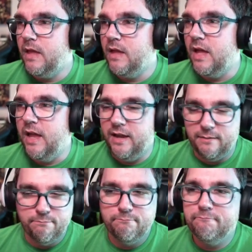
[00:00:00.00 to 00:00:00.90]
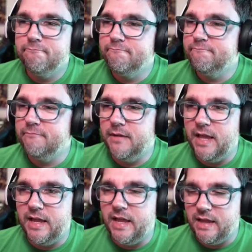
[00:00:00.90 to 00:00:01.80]
I
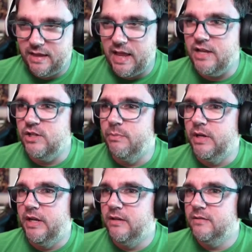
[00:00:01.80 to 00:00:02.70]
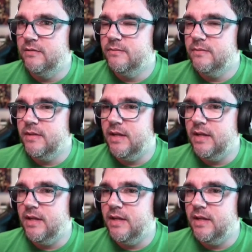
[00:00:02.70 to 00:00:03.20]
I got you, buddy. I